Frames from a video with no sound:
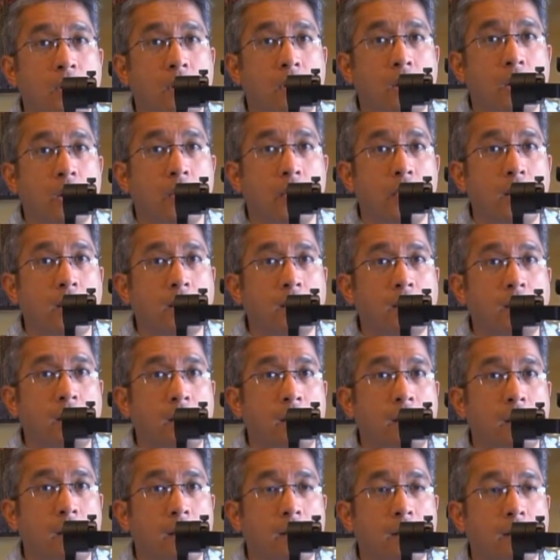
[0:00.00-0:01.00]
are
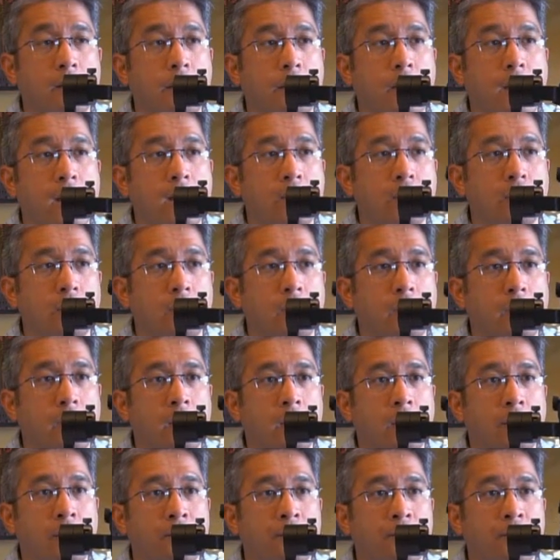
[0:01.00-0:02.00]
correcting it gradually.